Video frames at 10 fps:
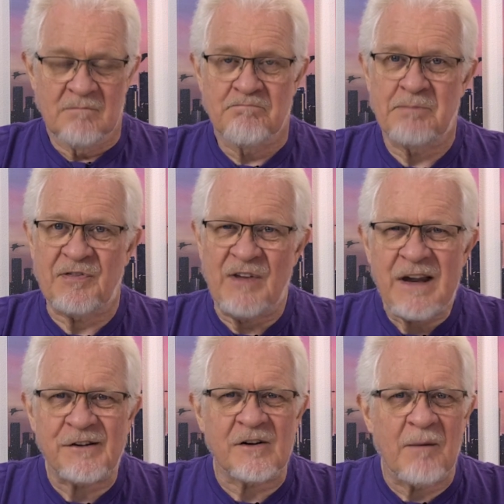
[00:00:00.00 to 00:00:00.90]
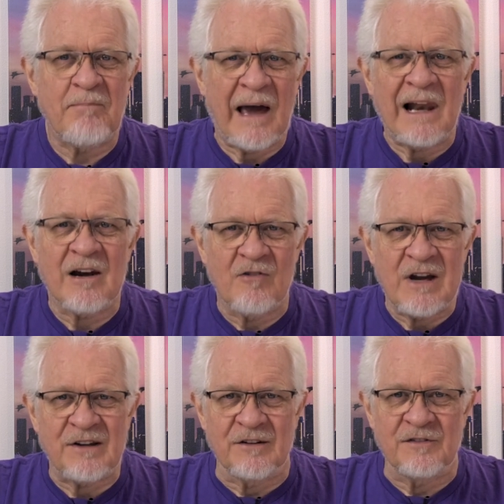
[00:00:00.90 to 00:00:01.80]
But these are compelling
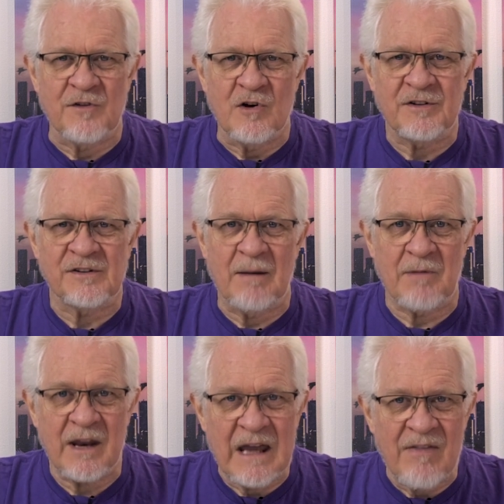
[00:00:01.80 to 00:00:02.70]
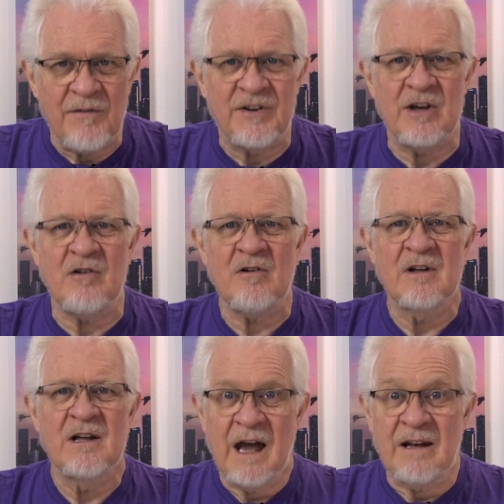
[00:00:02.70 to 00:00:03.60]
reasons, folks. I'm going to give them to you.
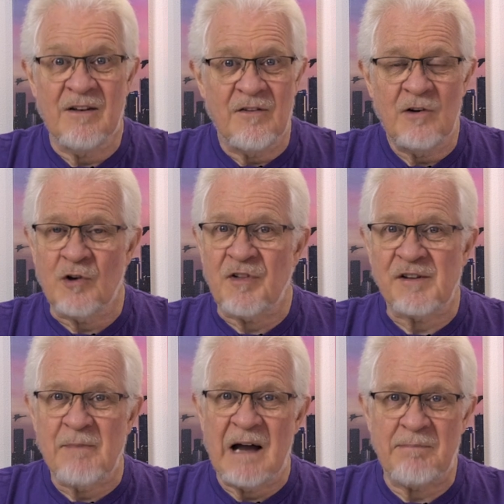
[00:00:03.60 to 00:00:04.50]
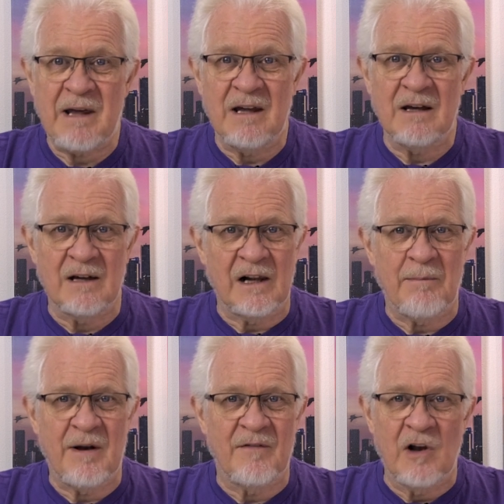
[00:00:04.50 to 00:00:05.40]
And look, this might be a little
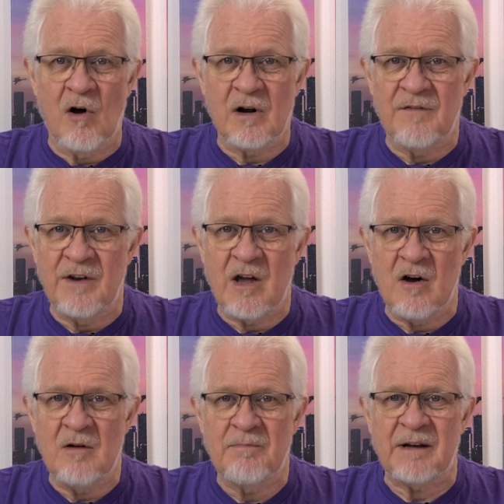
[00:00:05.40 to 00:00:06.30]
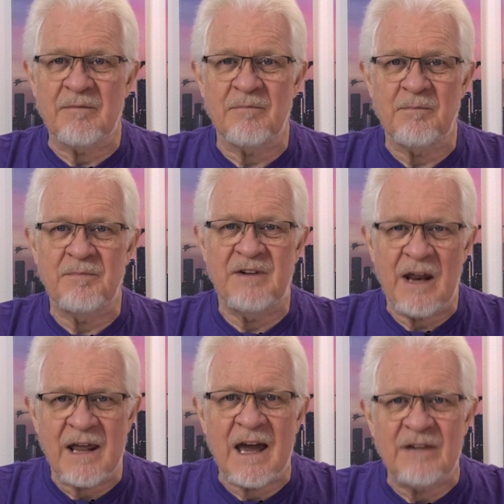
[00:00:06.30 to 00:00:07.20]
bit of a longer video, but
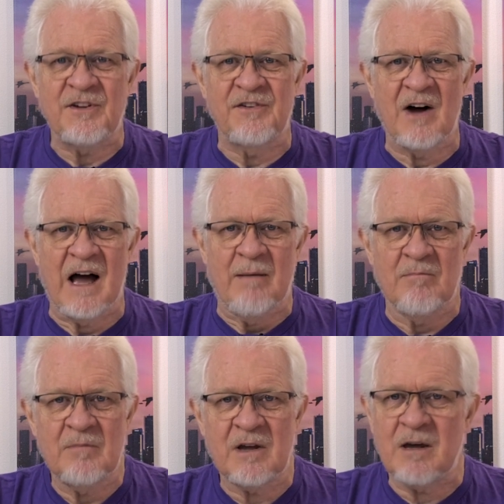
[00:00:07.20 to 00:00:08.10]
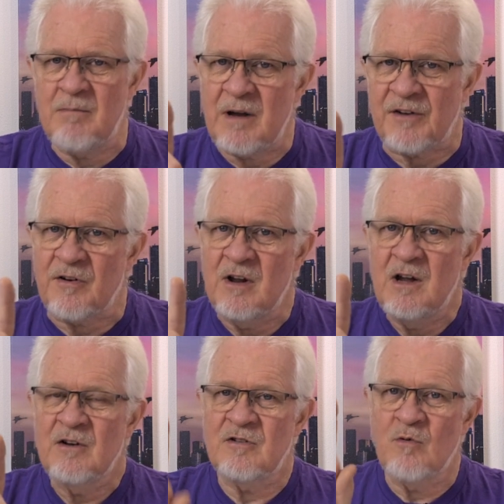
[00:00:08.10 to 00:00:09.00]
dedicate the time. Commit
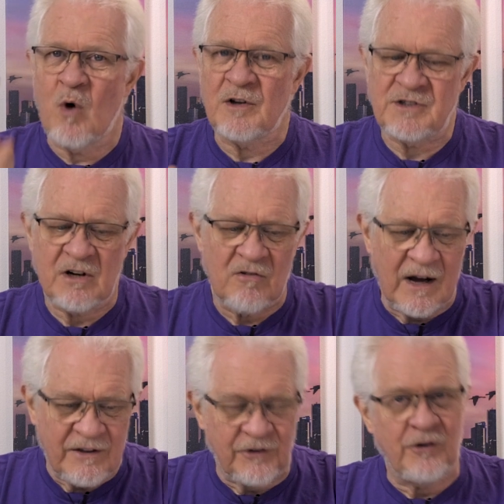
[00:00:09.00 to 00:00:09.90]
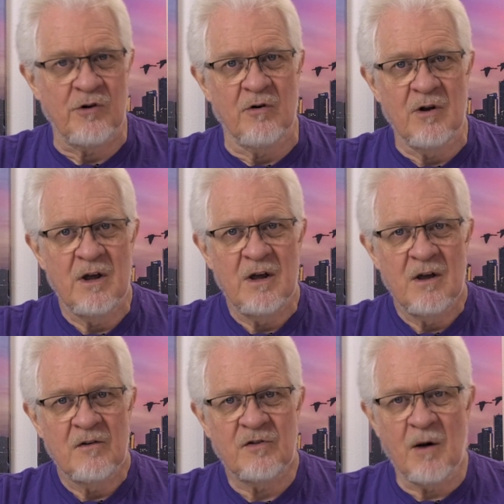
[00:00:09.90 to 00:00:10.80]
to watching right through
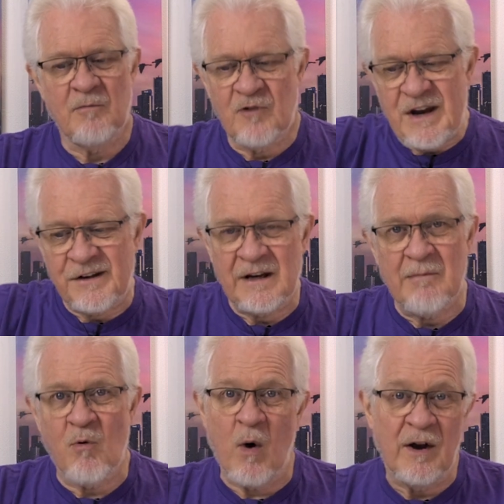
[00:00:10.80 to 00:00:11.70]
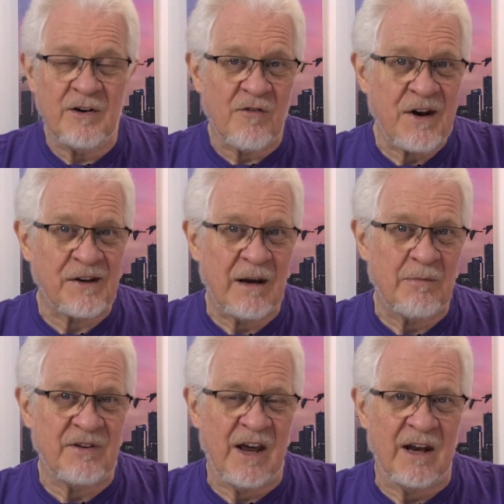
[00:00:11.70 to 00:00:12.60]
from reason number one to reason
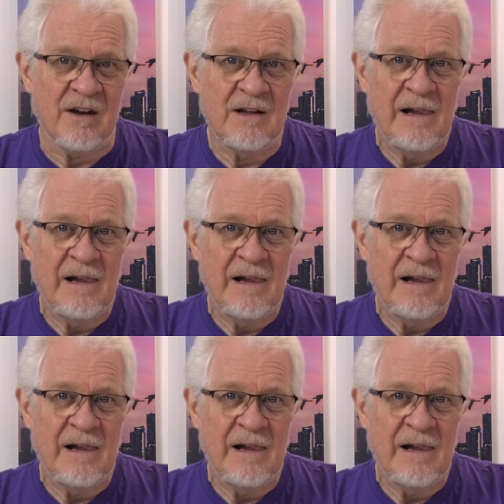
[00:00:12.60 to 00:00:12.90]
number 10.